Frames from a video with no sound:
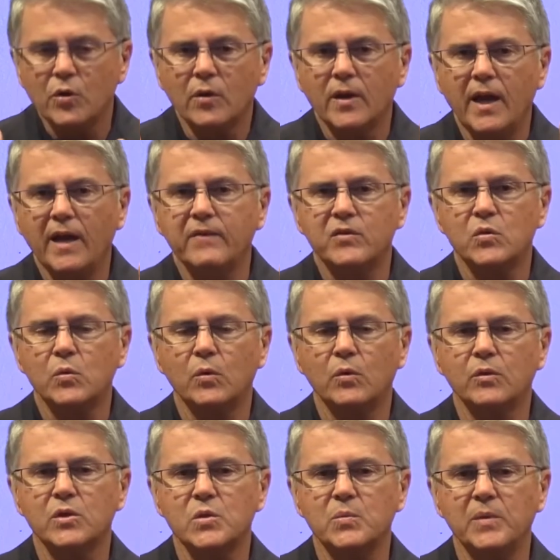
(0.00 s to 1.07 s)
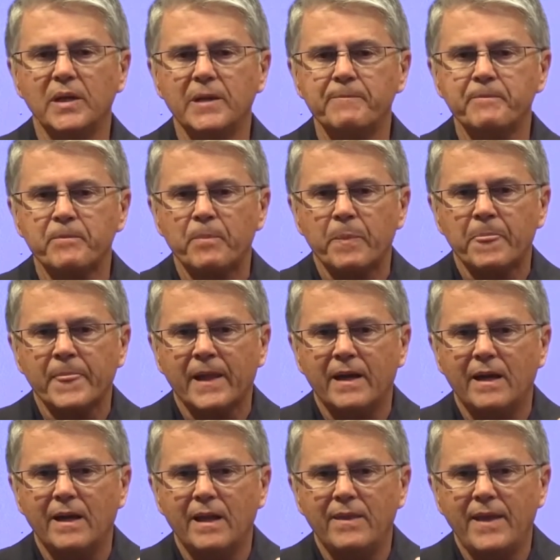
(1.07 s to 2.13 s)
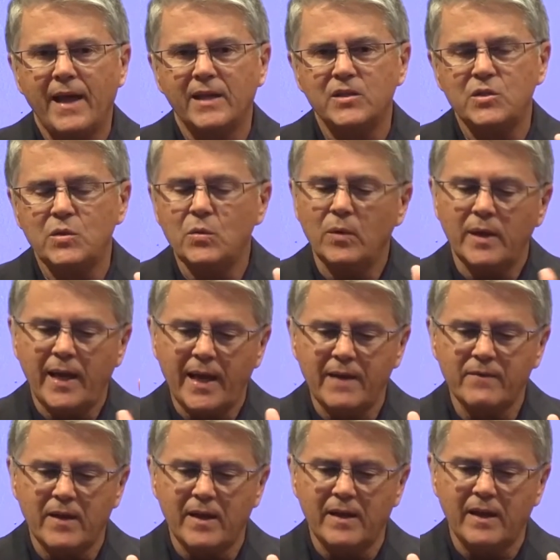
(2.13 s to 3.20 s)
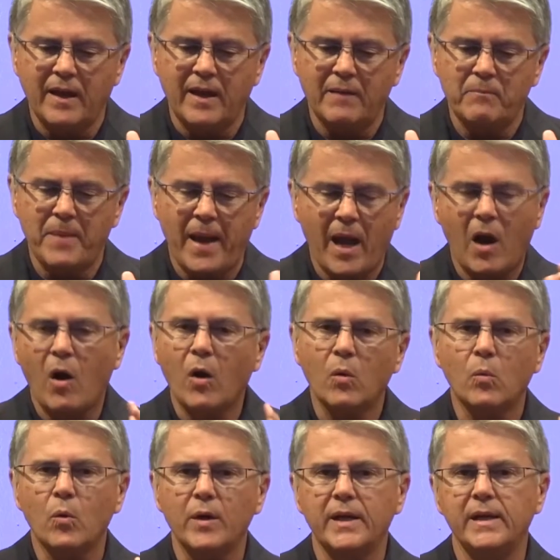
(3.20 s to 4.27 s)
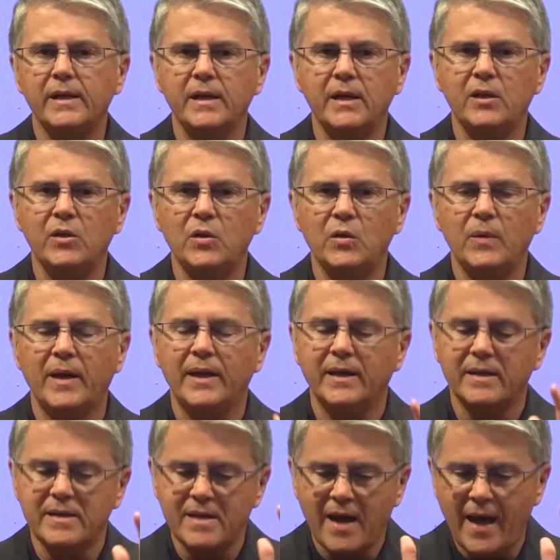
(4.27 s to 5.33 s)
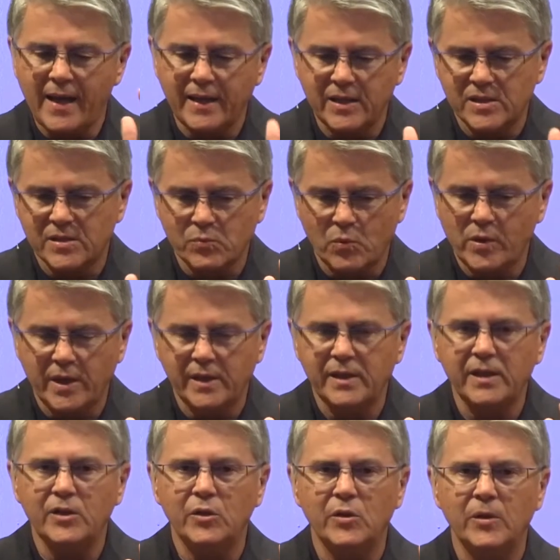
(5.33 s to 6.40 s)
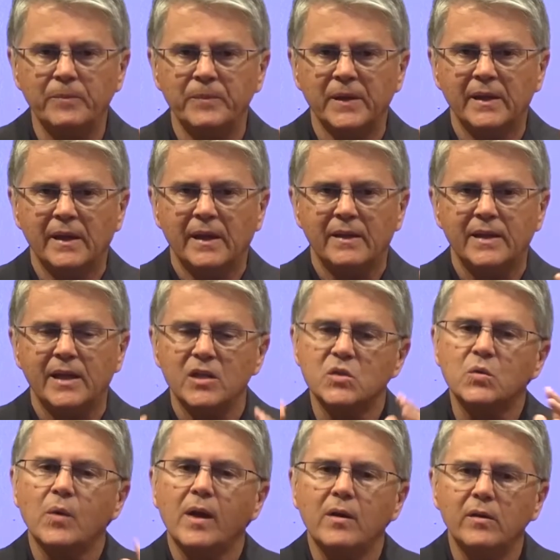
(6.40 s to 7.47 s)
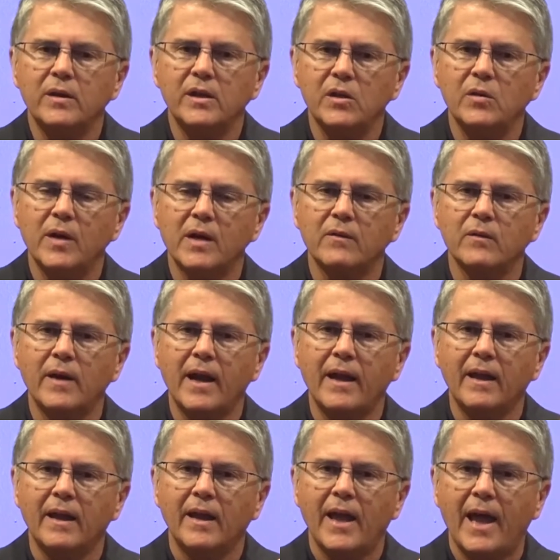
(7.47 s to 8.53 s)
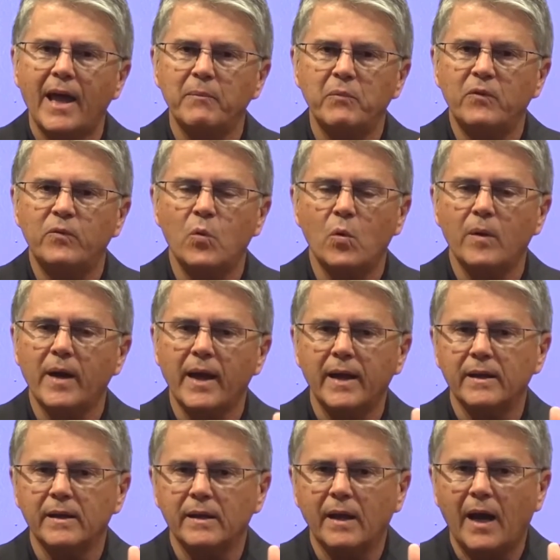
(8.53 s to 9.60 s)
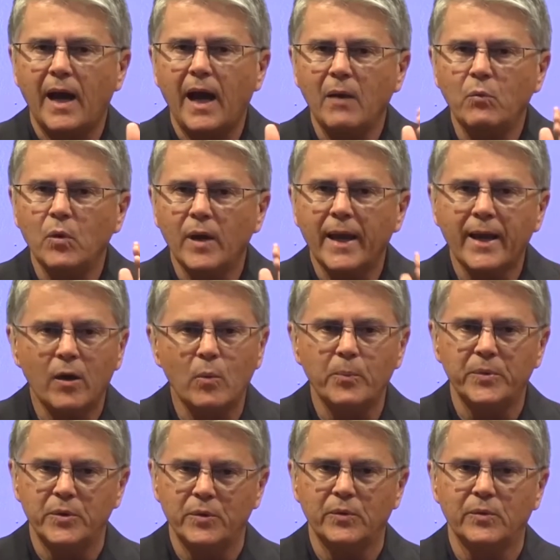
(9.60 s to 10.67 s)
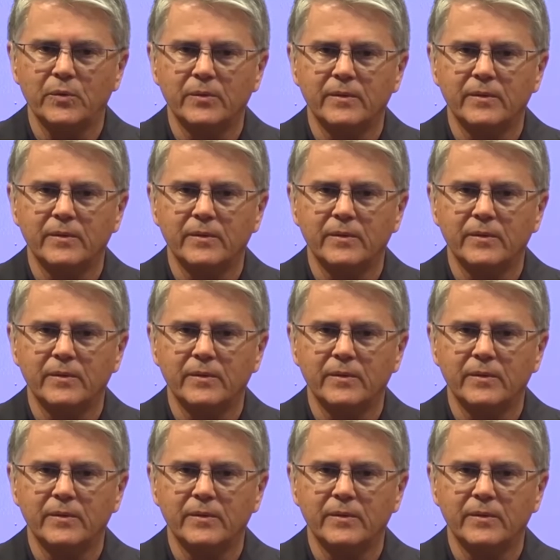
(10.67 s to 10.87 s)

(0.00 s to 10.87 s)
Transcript: your life towards me, uh, that you will have a, a, power working in you and a guidance working in you that is greater than you ever had before, and I will help you.